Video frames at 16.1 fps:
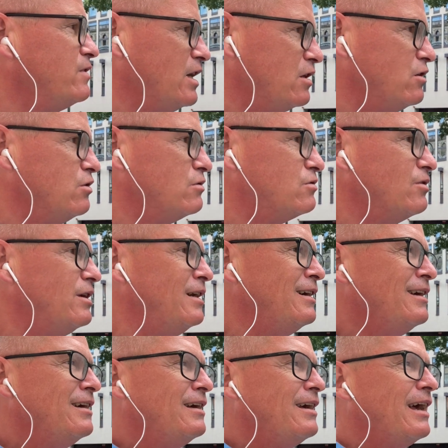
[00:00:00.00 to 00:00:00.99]
we are neutral
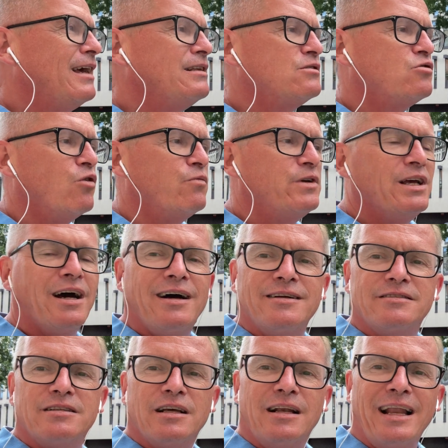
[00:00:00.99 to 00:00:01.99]
and so we
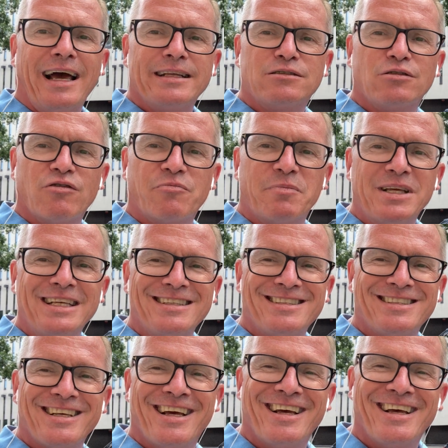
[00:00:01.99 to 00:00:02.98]
are the light of peace.